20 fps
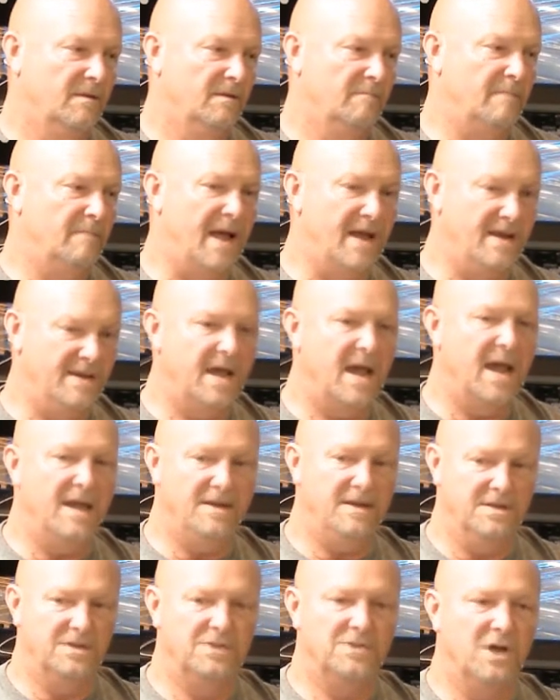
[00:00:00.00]

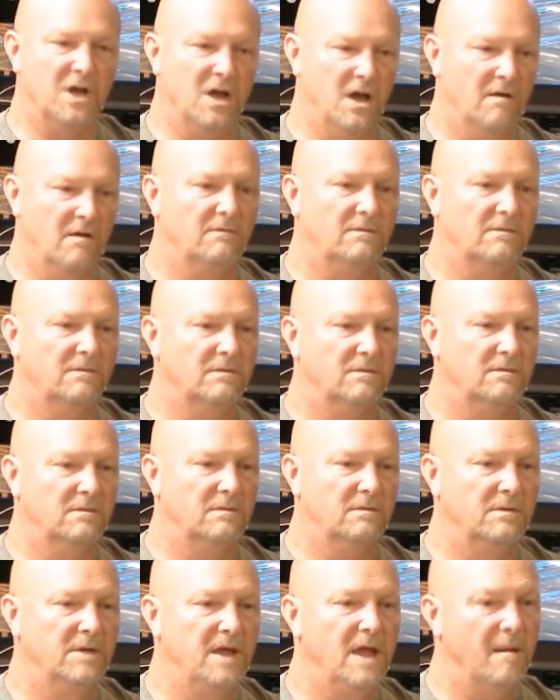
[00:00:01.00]
Maintain your stuff.
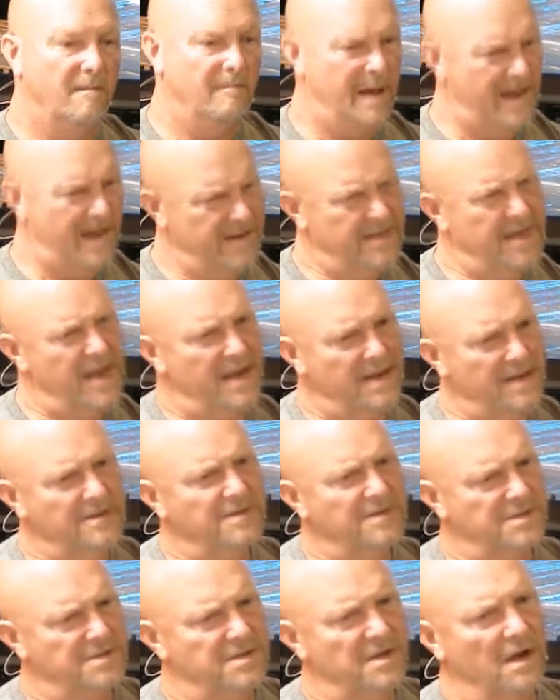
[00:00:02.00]
Yeah, maintain
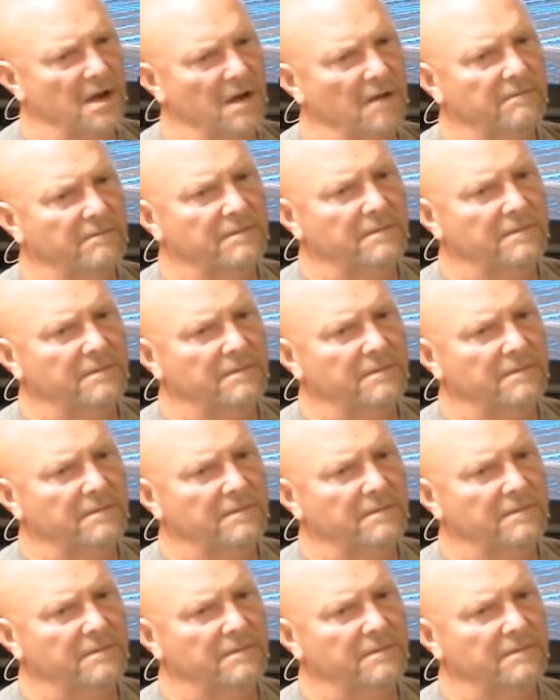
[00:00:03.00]
your stuff.